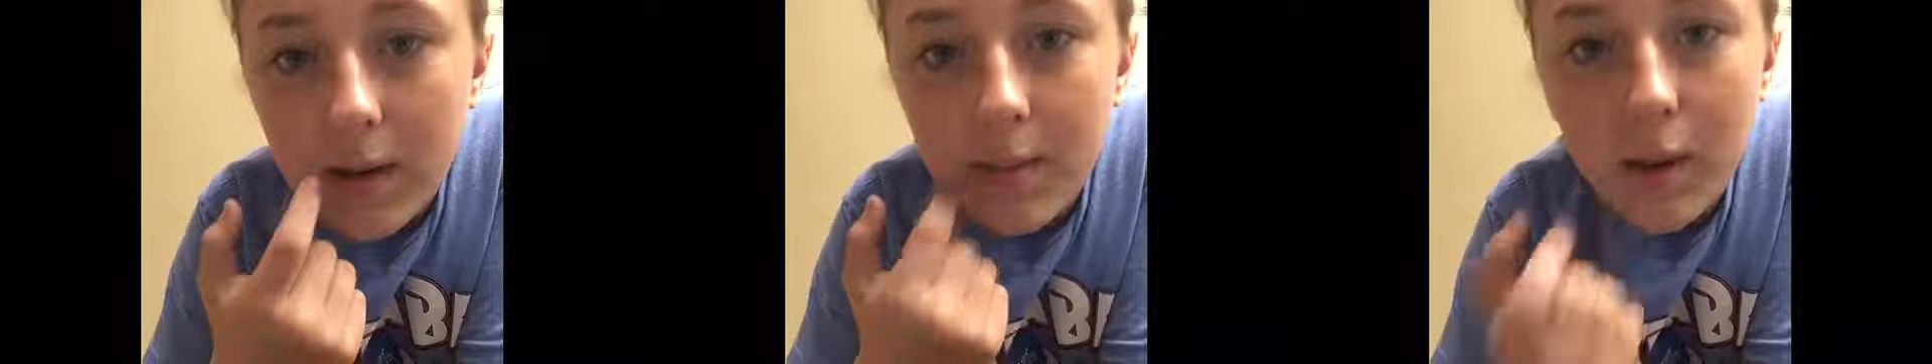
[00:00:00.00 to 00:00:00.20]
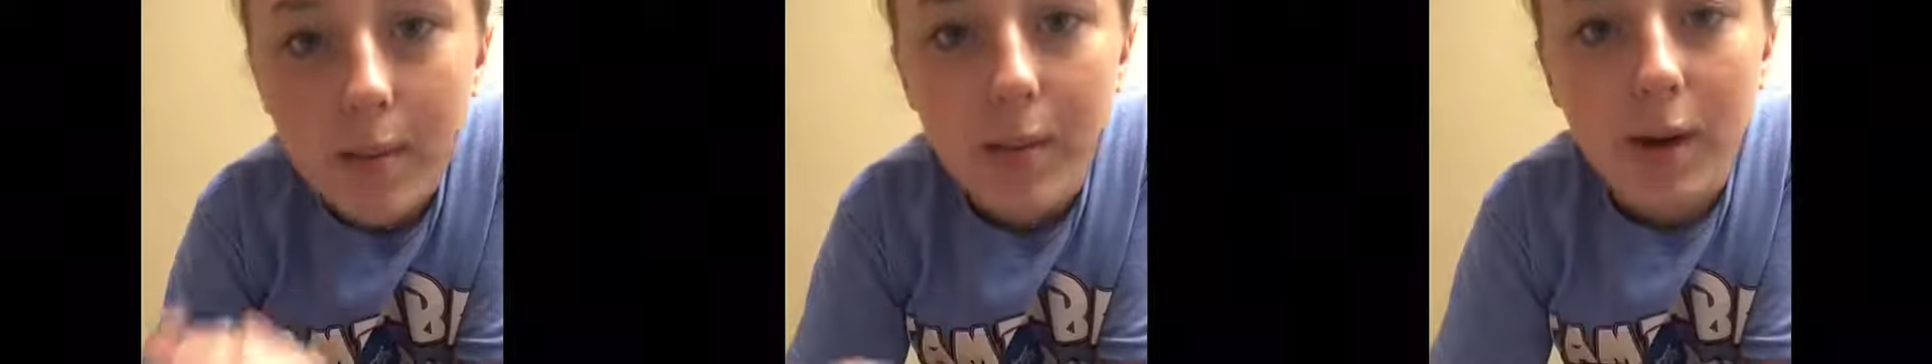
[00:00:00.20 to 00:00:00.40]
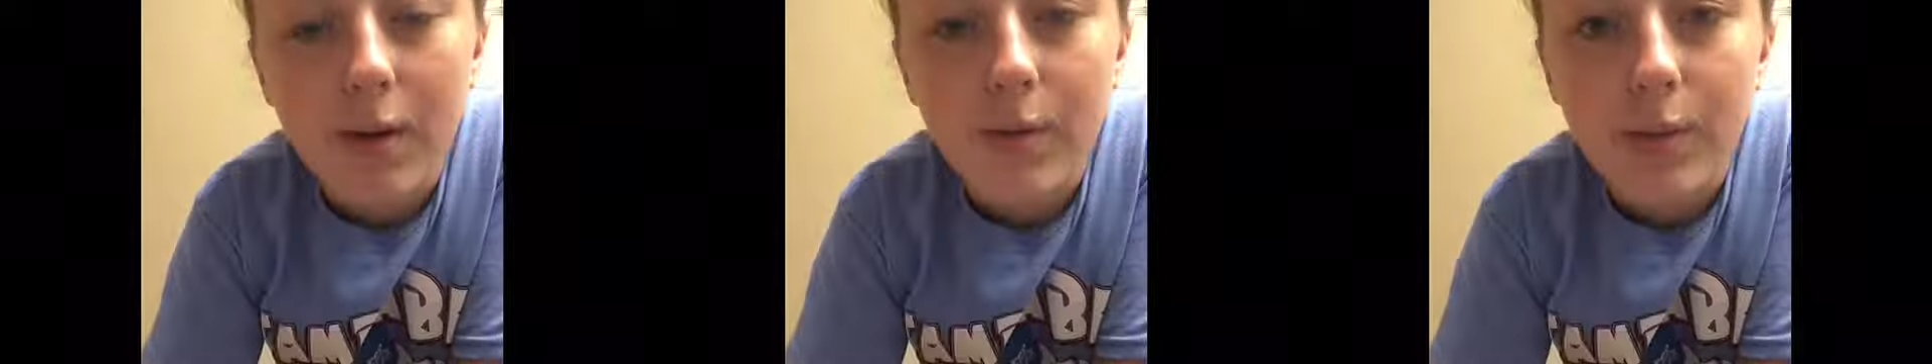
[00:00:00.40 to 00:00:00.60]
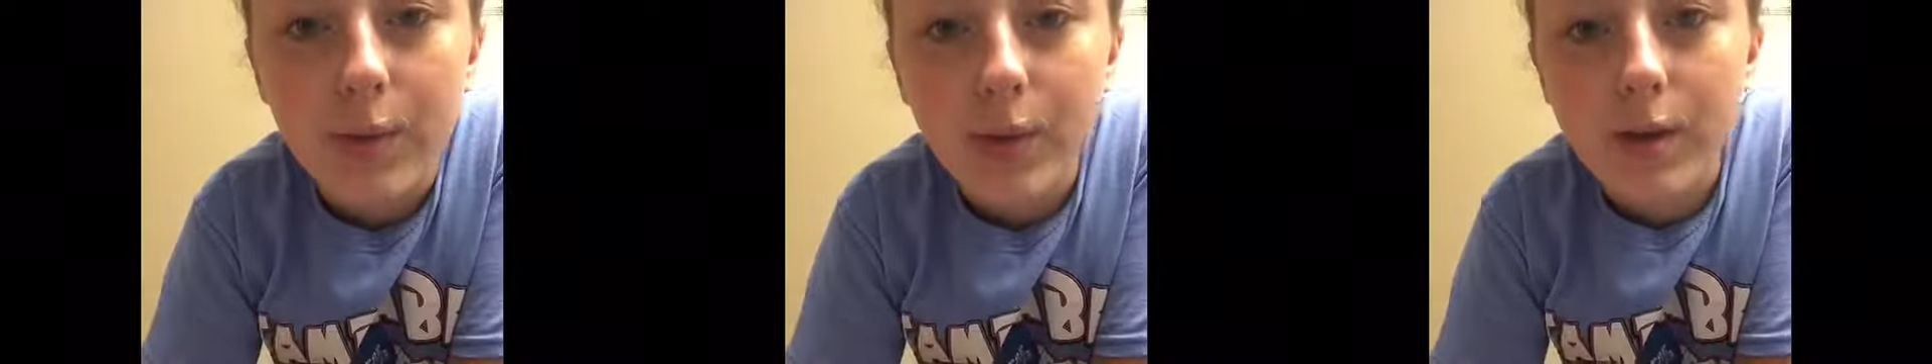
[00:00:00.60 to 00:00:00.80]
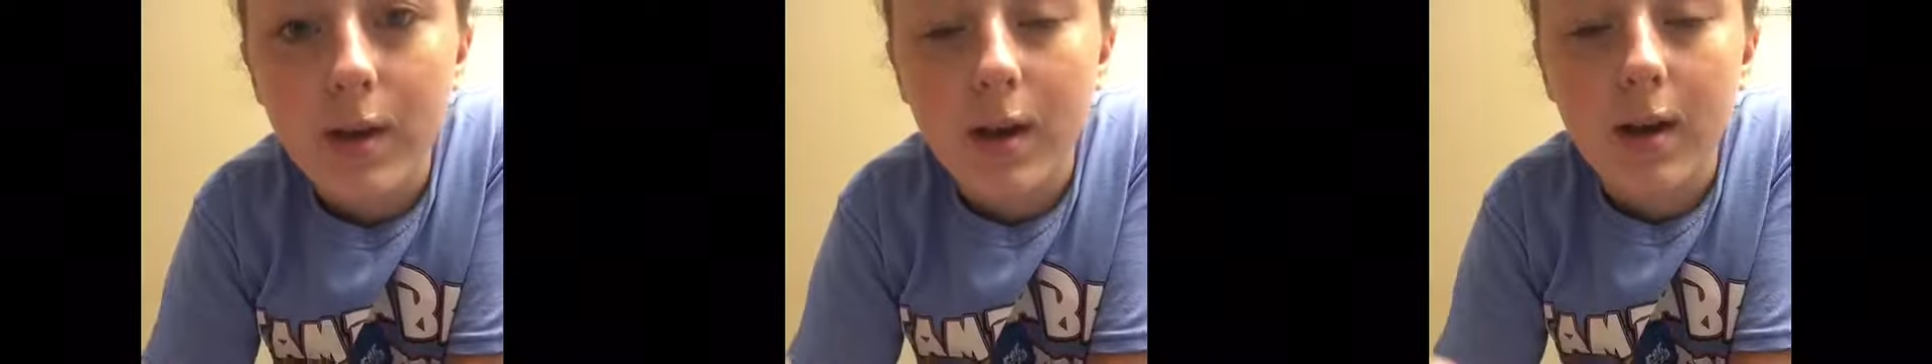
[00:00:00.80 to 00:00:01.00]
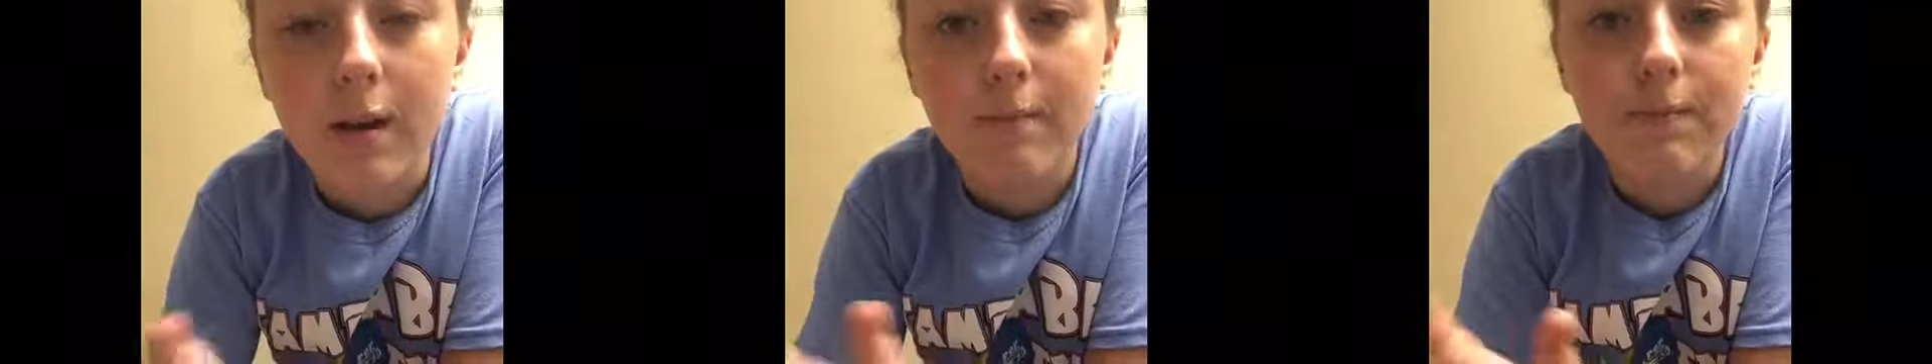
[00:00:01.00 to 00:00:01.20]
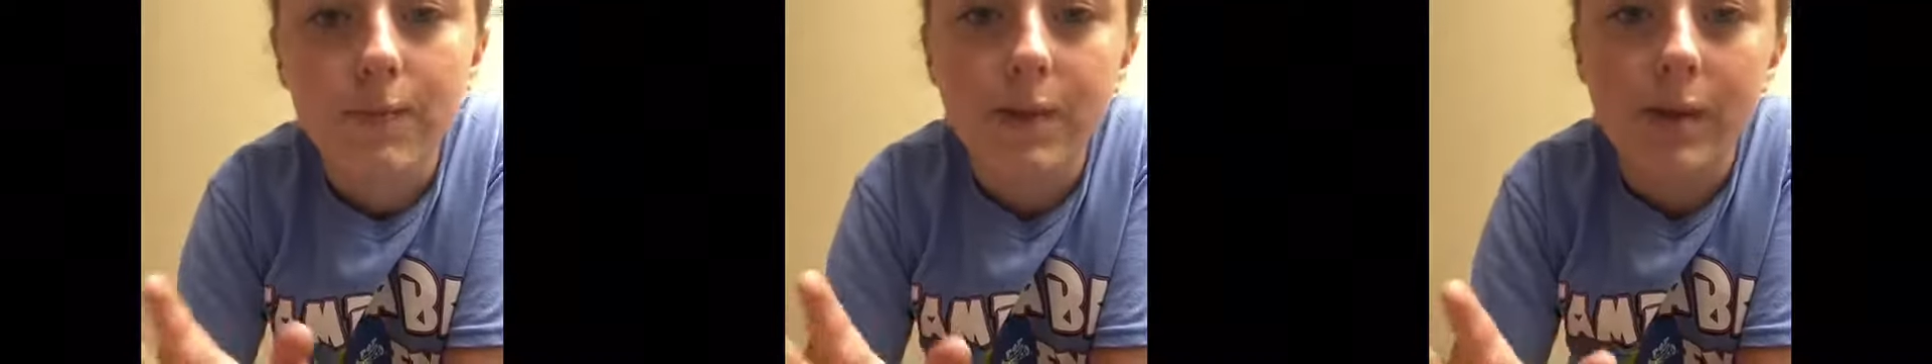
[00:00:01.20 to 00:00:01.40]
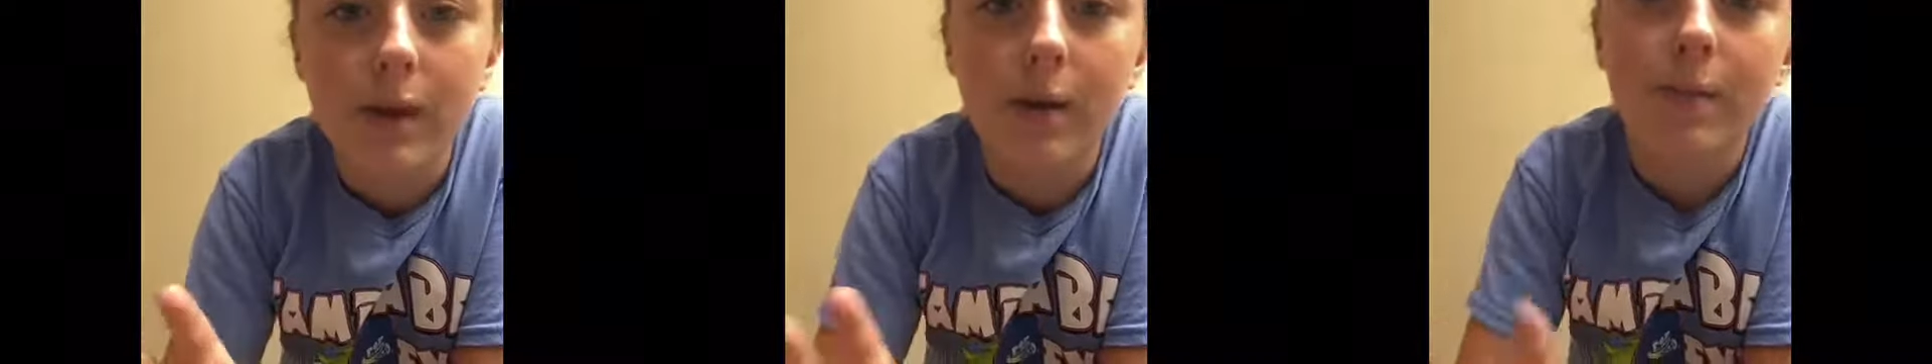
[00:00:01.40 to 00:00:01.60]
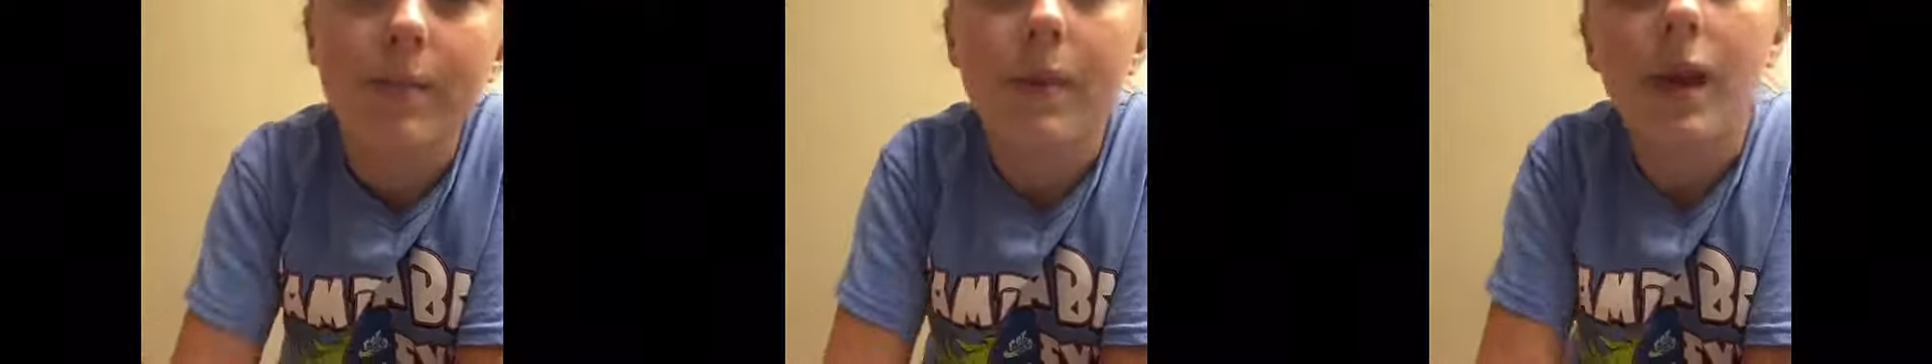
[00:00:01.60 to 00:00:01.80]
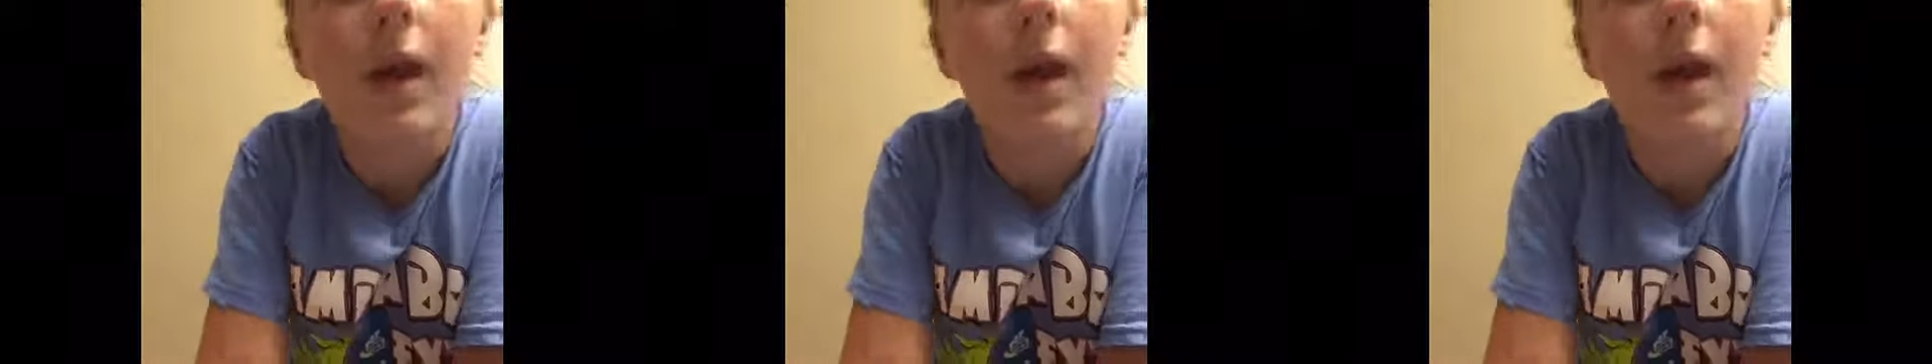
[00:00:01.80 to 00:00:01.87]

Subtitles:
at my mouth. So